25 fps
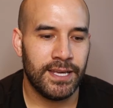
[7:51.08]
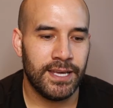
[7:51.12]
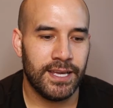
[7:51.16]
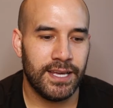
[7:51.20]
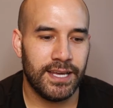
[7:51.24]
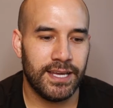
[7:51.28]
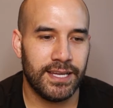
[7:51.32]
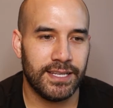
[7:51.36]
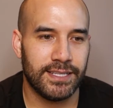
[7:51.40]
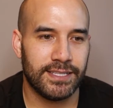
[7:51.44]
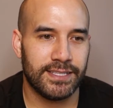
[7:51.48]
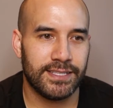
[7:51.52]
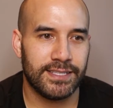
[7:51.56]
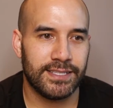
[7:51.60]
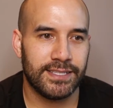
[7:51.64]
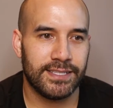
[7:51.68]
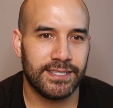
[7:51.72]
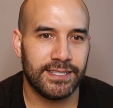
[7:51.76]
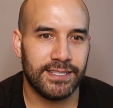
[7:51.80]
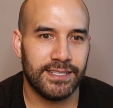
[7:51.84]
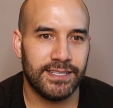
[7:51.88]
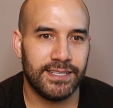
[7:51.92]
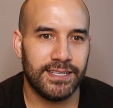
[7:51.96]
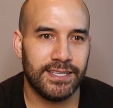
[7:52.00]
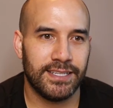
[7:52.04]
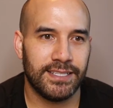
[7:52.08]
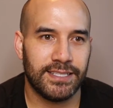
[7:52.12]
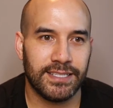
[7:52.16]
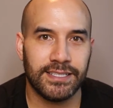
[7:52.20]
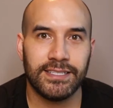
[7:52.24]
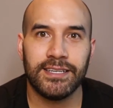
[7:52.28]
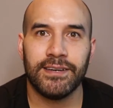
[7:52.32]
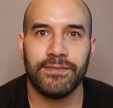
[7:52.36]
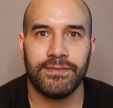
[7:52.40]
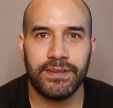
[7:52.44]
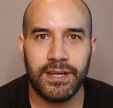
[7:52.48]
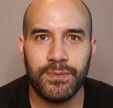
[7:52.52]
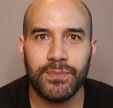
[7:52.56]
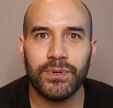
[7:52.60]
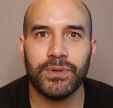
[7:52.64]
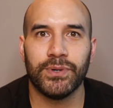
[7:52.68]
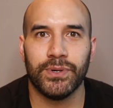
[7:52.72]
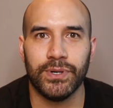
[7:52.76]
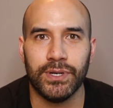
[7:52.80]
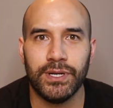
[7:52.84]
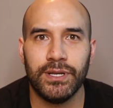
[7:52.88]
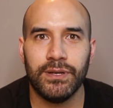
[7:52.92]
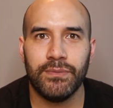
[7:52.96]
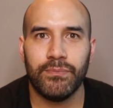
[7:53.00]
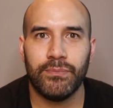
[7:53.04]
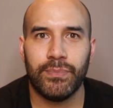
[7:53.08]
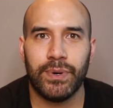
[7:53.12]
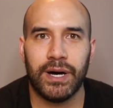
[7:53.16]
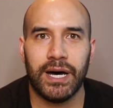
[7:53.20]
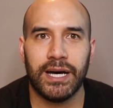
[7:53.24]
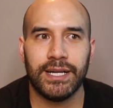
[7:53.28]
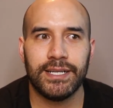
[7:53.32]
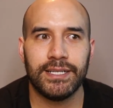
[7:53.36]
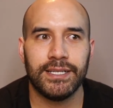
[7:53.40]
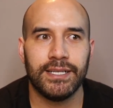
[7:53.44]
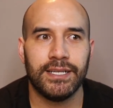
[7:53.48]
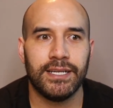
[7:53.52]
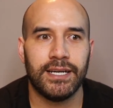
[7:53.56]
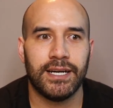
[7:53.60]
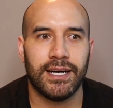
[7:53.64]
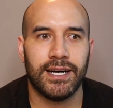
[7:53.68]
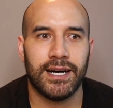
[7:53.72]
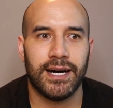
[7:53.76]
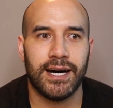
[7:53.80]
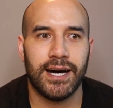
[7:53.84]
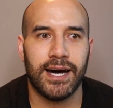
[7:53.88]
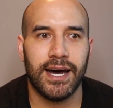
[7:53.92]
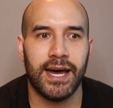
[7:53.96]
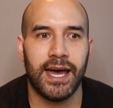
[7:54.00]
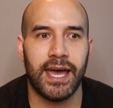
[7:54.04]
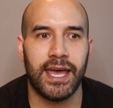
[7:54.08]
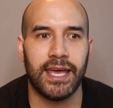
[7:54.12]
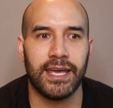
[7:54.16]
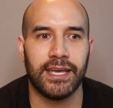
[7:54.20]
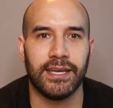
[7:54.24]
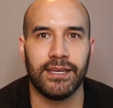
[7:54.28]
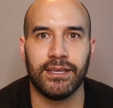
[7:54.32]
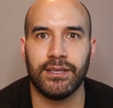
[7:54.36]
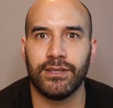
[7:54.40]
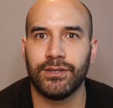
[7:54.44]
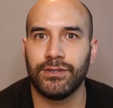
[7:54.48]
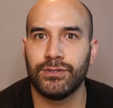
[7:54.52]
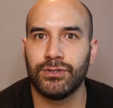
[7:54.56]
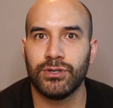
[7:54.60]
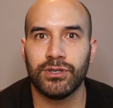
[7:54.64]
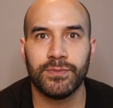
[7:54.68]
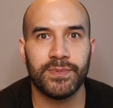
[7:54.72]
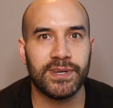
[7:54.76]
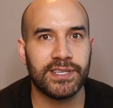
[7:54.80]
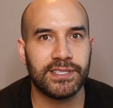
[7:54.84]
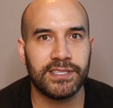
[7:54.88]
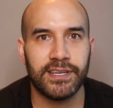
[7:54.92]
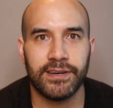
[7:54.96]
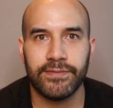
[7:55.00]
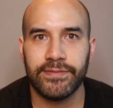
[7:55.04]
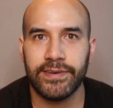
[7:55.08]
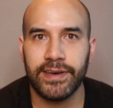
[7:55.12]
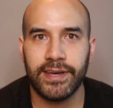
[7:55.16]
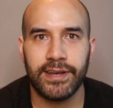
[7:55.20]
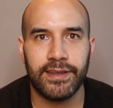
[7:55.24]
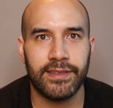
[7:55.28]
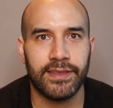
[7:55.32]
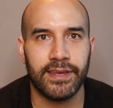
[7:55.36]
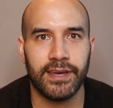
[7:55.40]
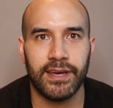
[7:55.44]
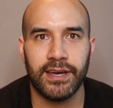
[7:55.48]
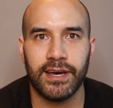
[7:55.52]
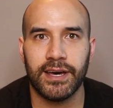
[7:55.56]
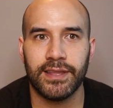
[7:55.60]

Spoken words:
it's a tough neighborhood, but I took myself out of there.